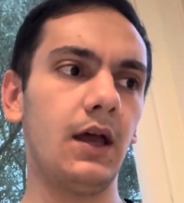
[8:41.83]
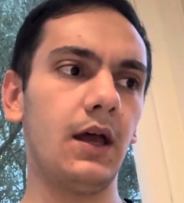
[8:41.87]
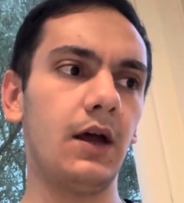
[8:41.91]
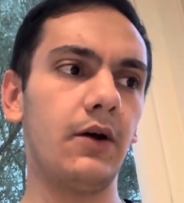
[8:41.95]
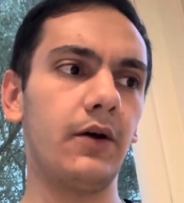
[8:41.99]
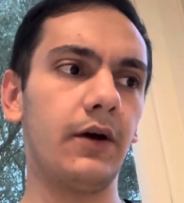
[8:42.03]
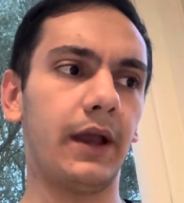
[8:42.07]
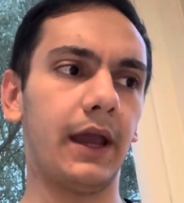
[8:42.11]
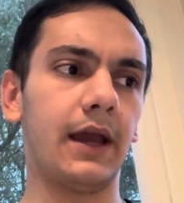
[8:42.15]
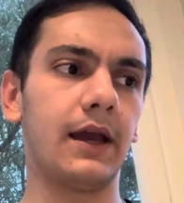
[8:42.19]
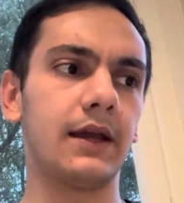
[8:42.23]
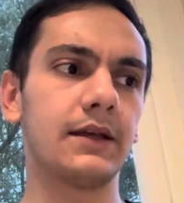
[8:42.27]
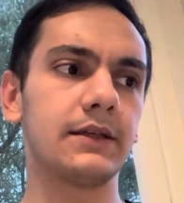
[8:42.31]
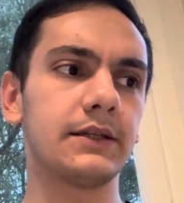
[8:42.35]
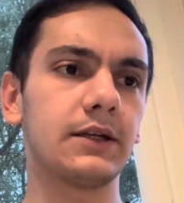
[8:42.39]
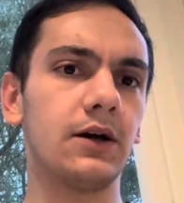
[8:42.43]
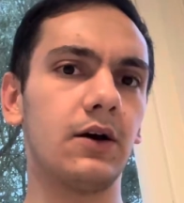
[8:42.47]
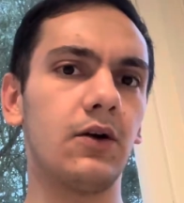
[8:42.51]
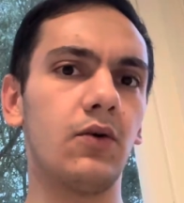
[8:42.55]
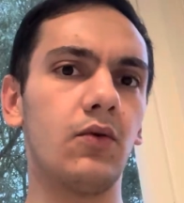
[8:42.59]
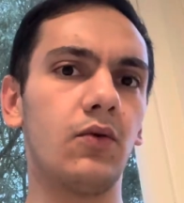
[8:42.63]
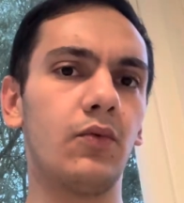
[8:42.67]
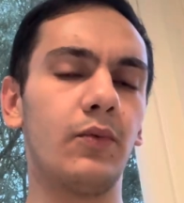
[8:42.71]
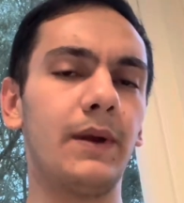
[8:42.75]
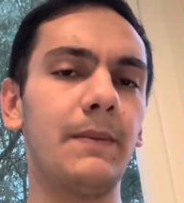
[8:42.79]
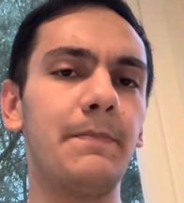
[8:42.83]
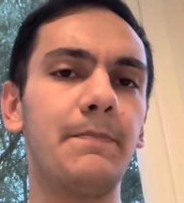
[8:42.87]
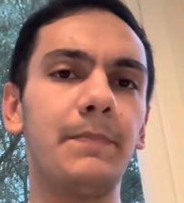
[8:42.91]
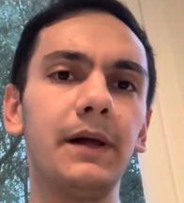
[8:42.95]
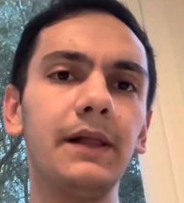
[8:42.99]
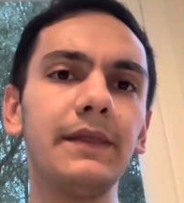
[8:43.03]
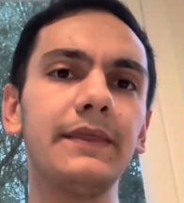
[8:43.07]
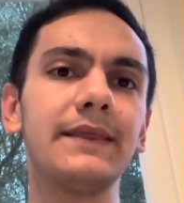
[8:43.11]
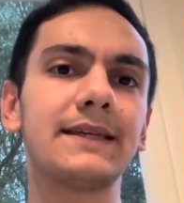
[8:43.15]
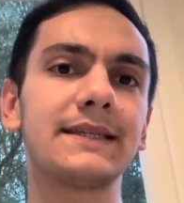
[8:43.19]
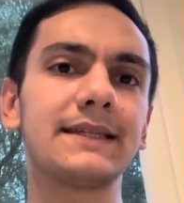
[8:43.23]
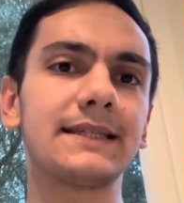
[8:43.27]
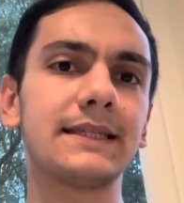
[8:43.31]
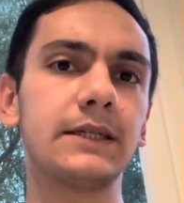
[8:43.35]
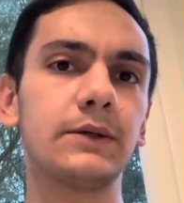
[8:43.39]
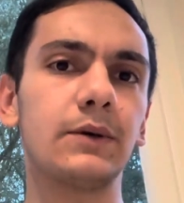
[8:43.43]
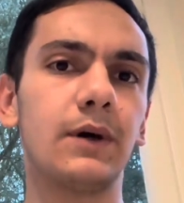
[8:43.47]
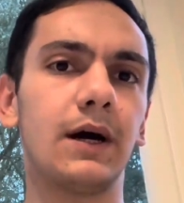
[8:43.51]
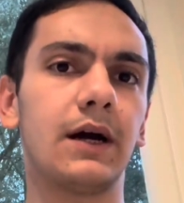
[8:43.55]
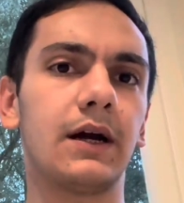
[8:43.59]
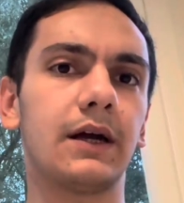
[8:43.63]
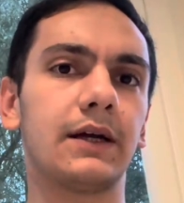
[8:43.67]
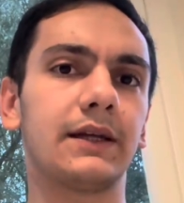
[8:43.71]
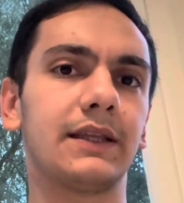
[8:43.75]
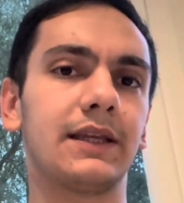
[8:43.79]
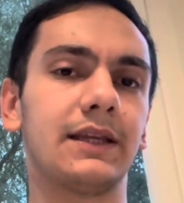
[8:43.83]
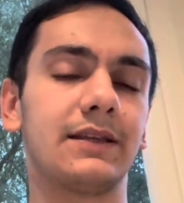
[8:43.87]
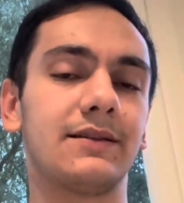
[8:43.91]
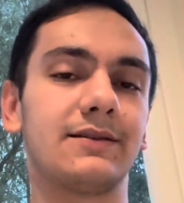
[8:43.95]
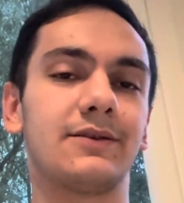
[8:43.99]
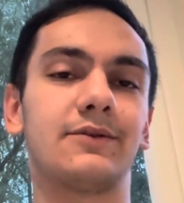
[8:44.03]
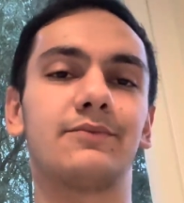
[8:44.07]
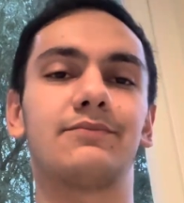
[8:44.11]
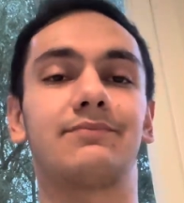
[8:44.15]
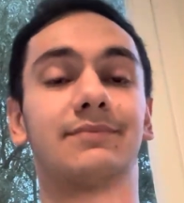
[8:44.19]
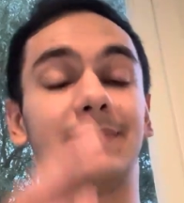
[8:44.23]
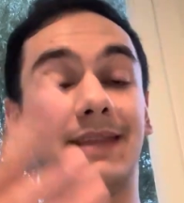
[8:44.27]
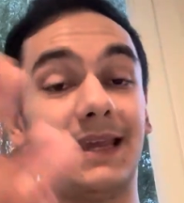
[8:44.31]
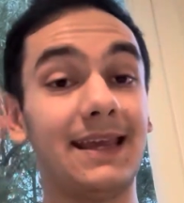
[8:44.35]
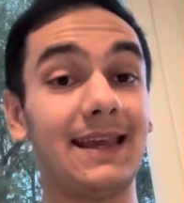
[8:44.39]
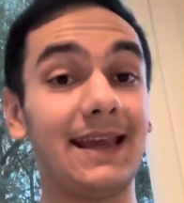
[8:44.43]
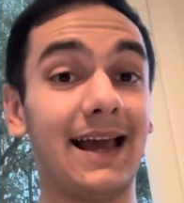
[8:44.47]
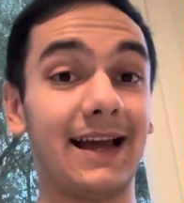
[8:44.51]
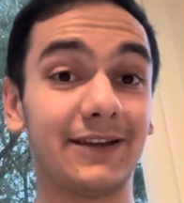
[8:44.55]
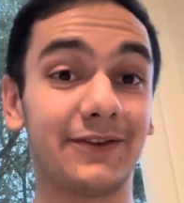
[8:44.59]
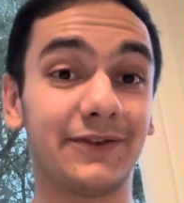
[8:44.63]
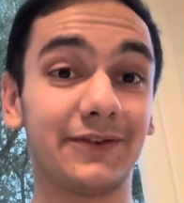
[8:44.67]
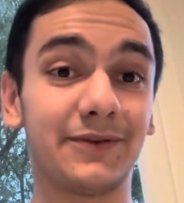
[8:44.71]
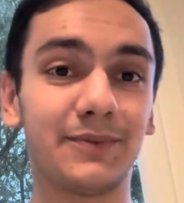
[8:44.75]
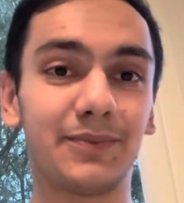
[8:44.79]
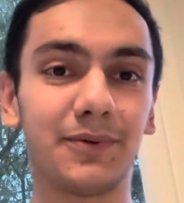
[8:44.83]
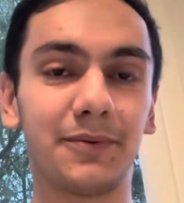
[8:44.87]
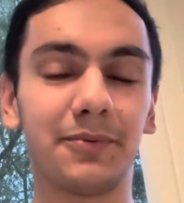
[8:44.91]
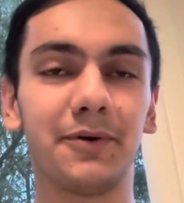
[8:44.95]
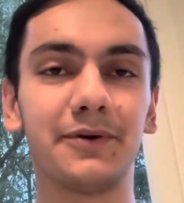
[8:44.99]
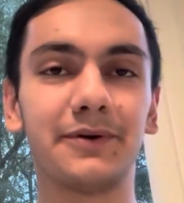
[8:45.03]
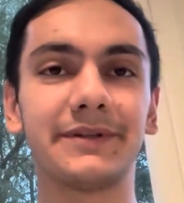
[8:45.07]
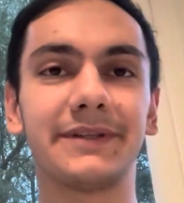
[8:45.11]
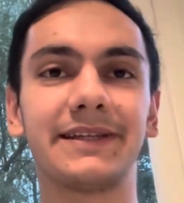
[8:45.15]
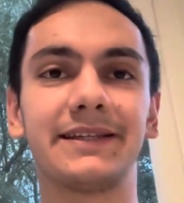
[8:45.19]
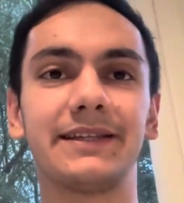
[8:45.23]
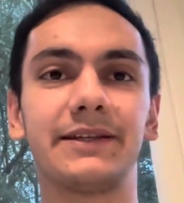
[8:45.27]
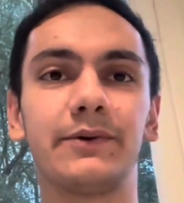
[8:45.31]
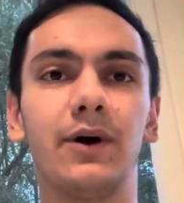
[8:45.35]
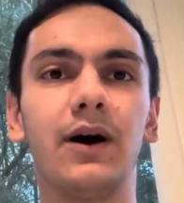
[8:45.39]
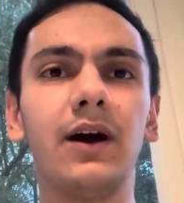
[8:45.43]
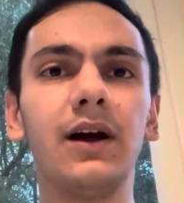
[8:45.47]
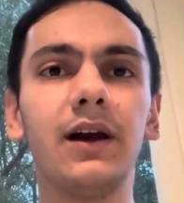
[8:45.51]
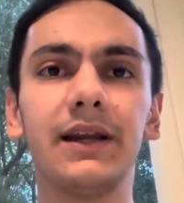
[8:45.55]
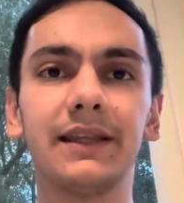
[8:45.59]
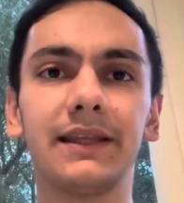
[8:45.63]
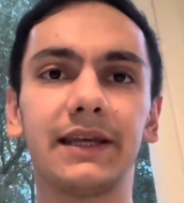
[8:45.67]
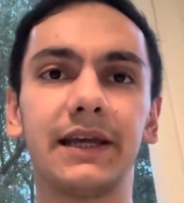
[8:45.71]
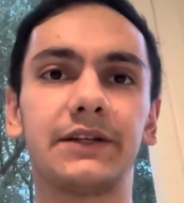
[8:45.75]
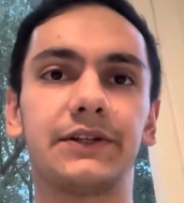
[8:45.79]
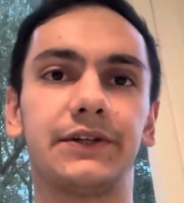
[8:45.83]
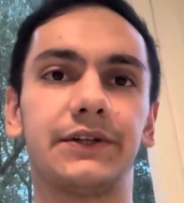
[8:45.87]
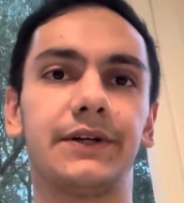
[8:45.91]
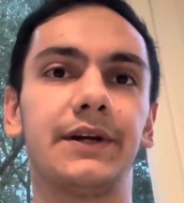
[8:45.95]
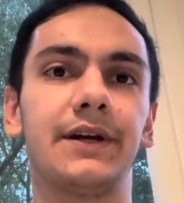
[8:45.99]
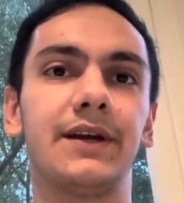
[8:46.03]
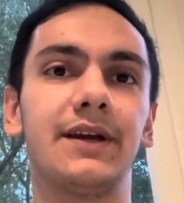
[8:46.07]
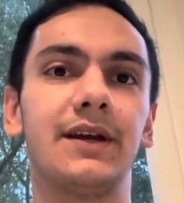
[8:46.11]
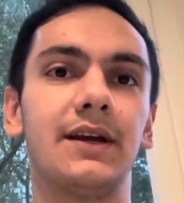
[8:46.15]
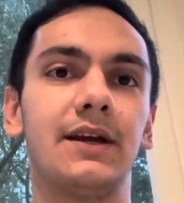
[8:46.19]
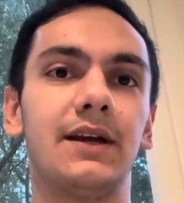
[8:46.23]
Okay, so we built this new architecture. So they actually proposed this new architecture.